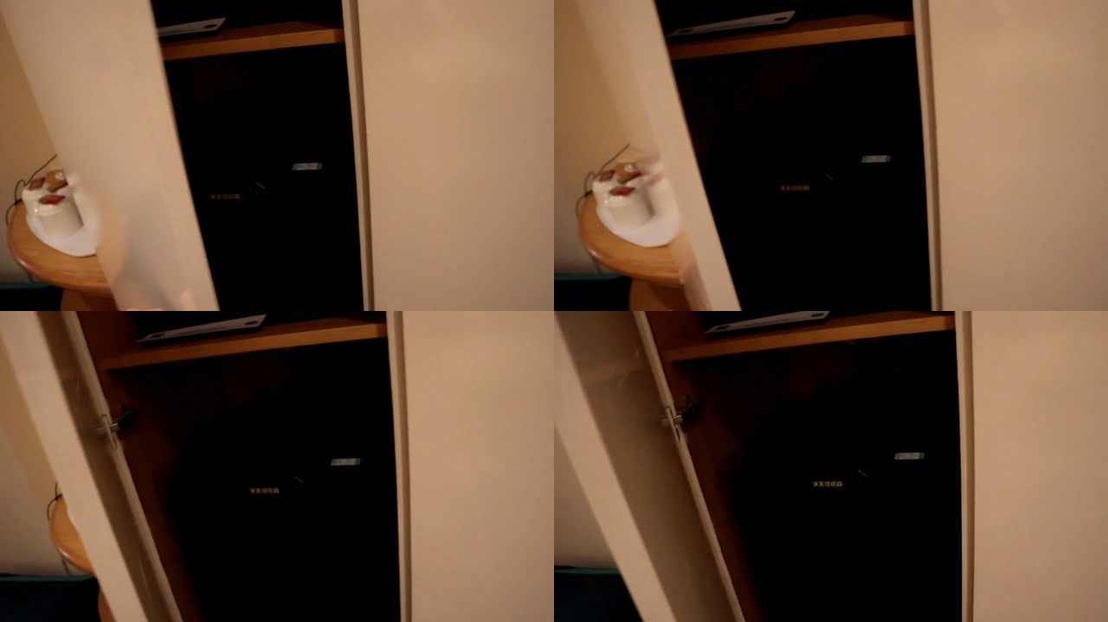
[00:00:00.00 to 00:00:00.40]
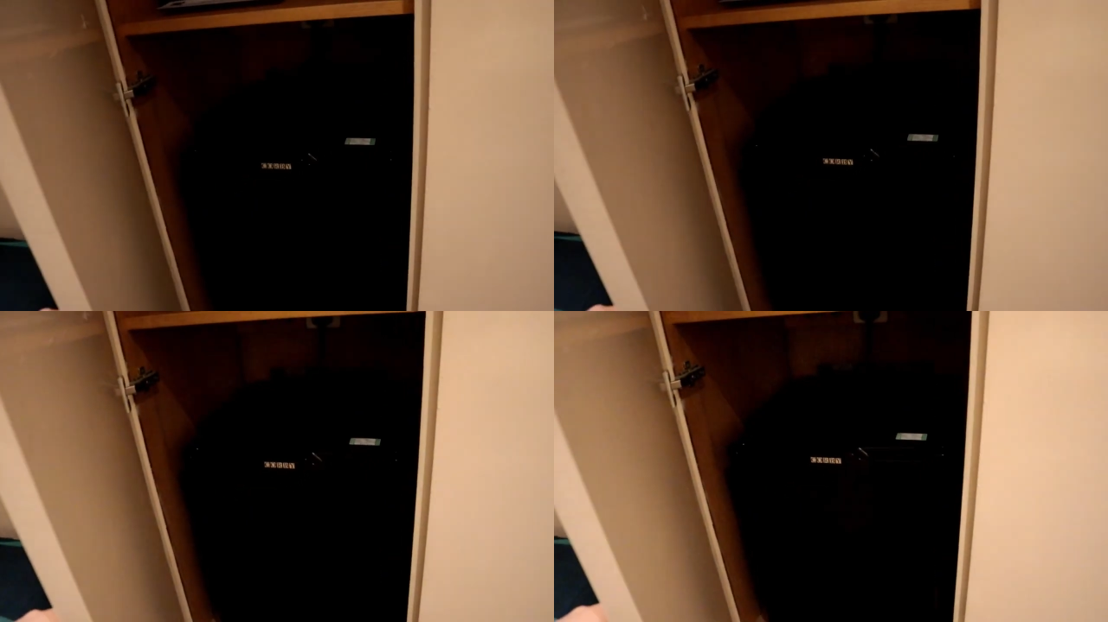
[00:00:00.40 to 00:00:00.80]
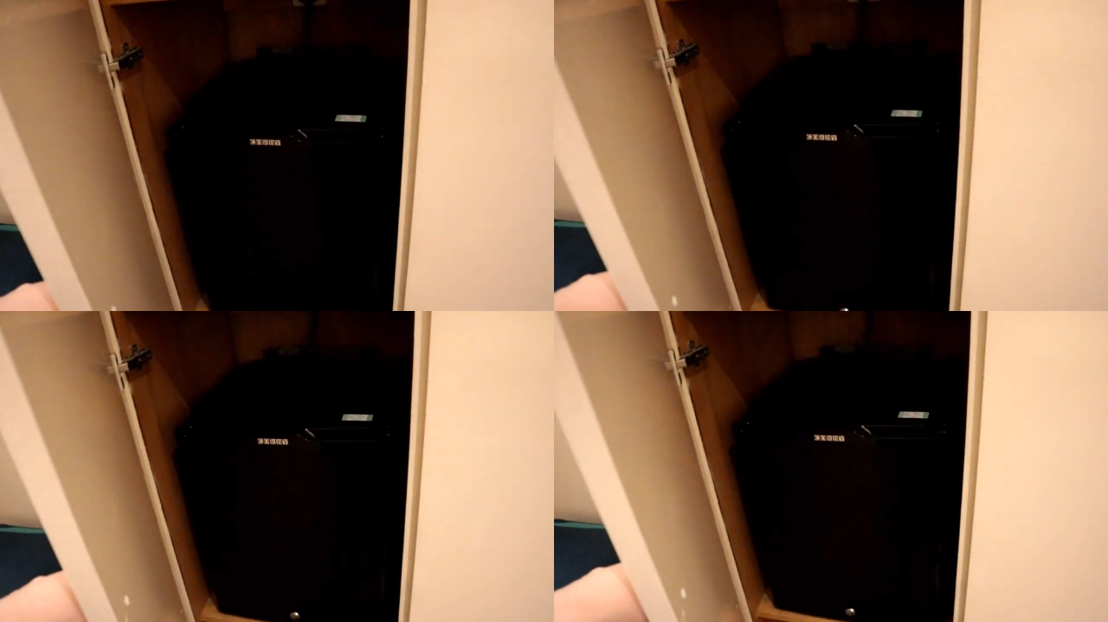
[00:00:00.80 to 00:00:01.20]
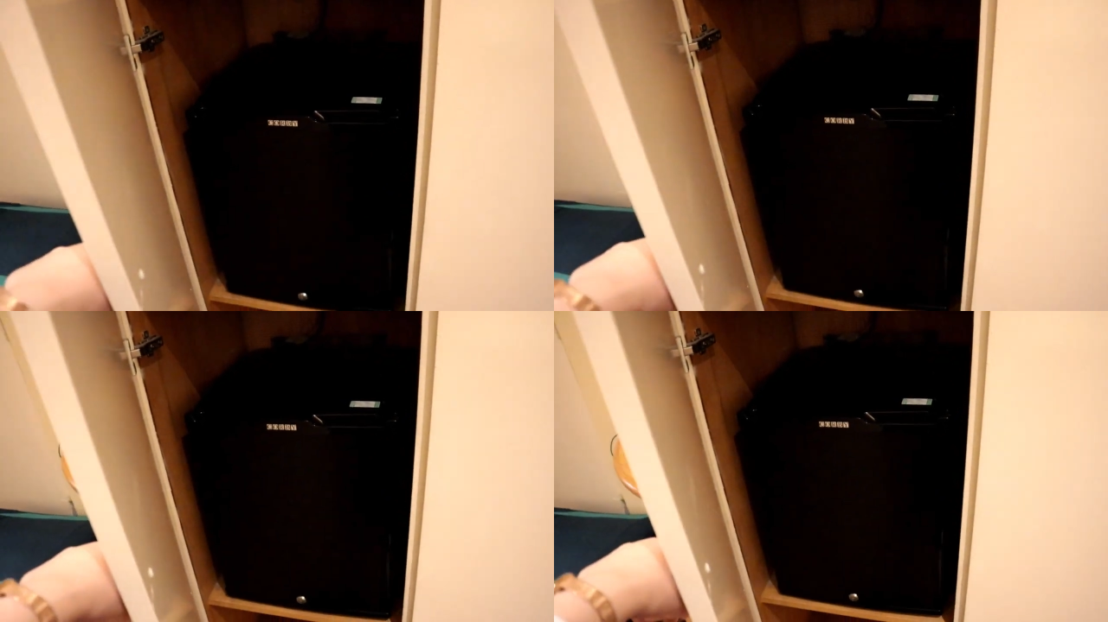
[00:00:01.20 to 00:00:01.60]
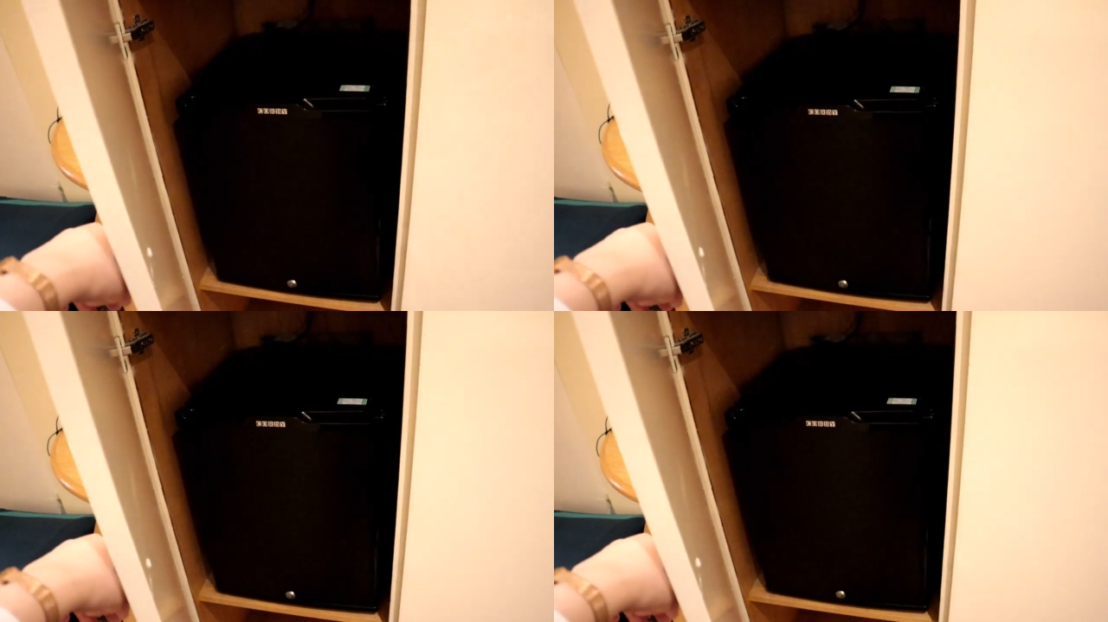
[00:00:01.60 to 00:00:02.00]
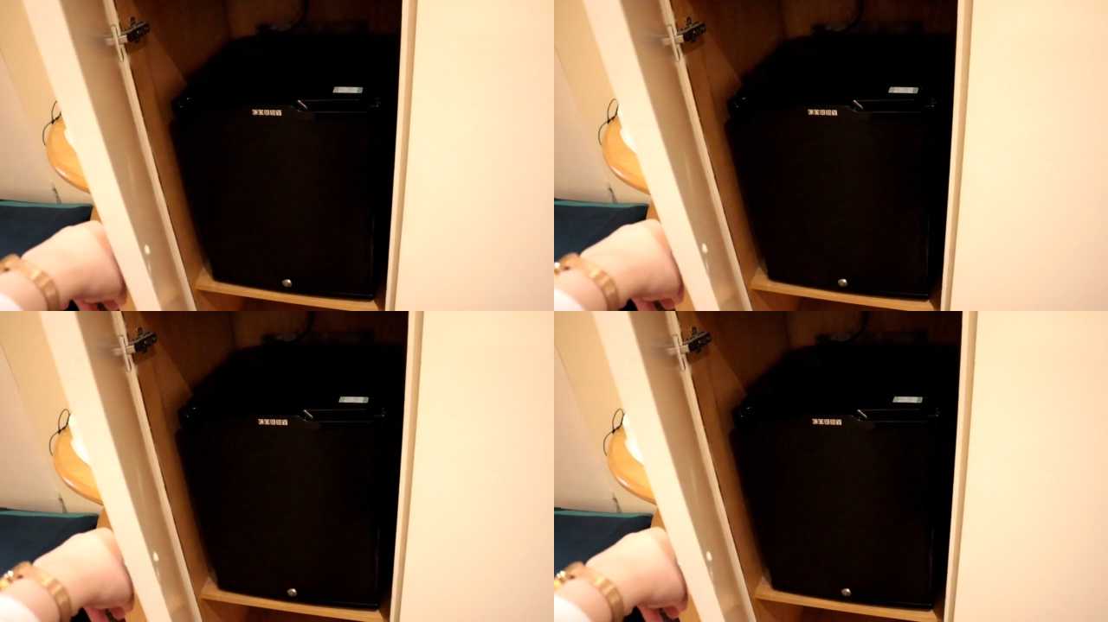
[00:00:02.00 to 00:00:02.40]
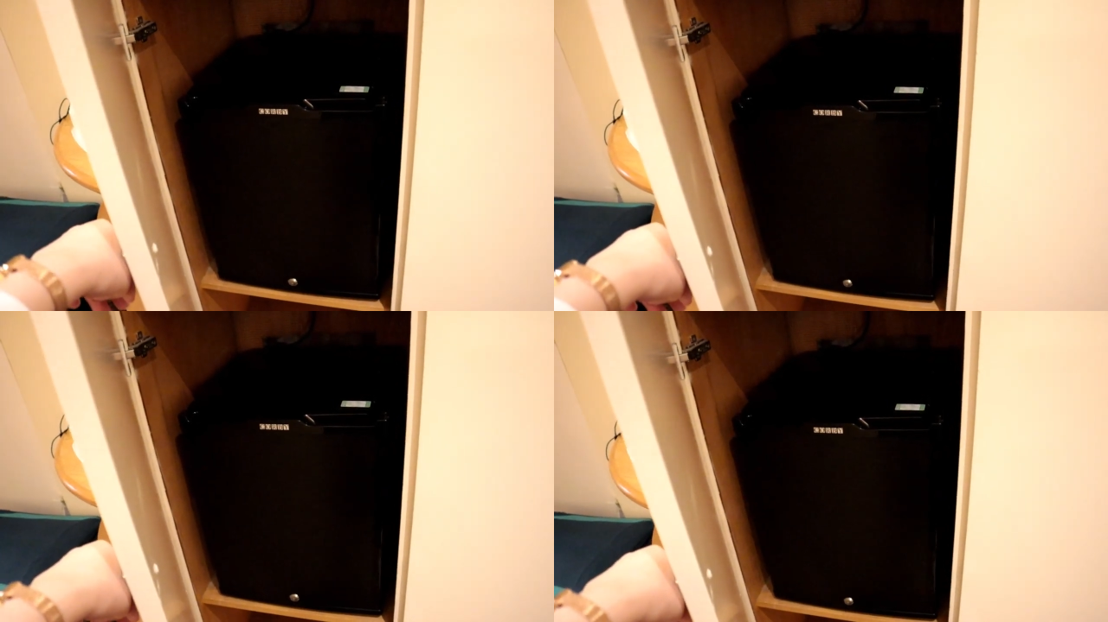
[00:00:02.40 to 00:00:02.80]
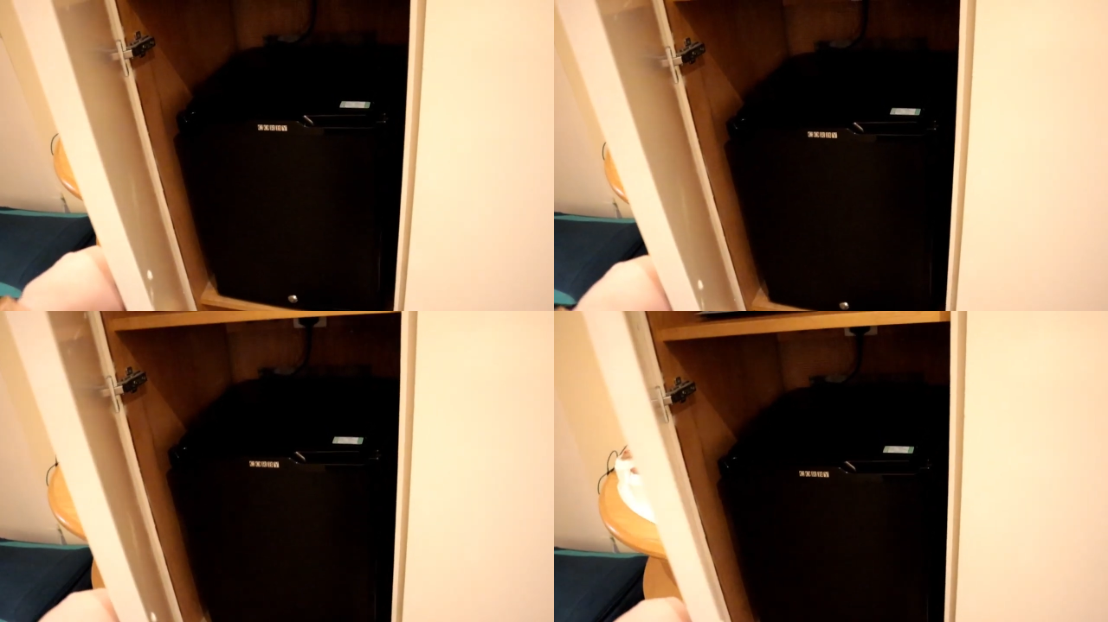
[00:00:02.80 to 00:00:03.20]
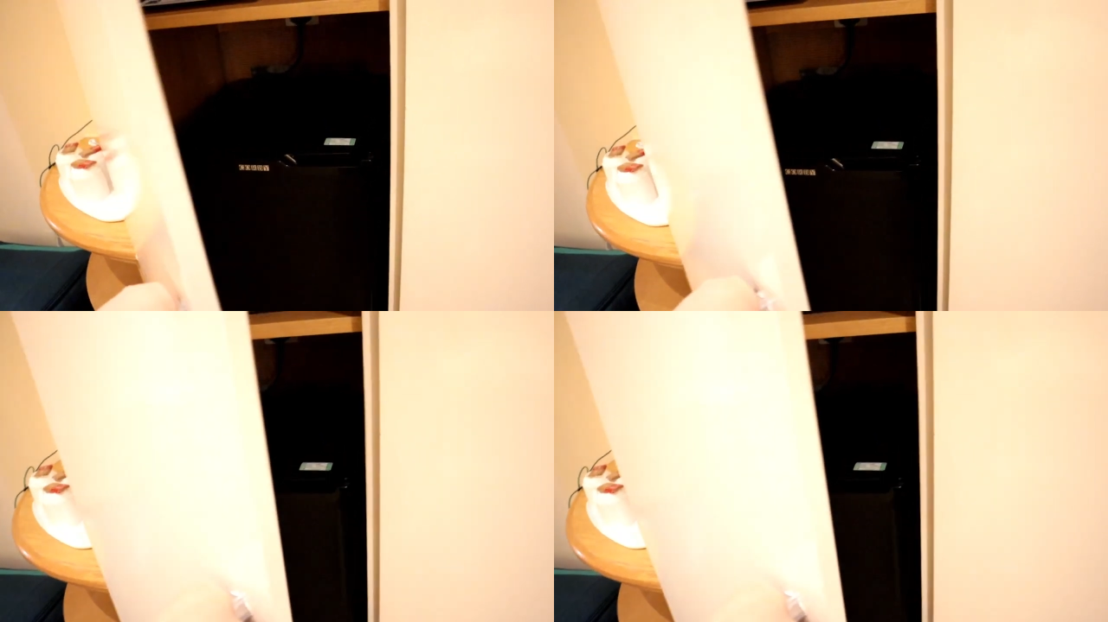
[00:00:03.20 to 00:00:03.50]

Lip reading: (no speaker visible)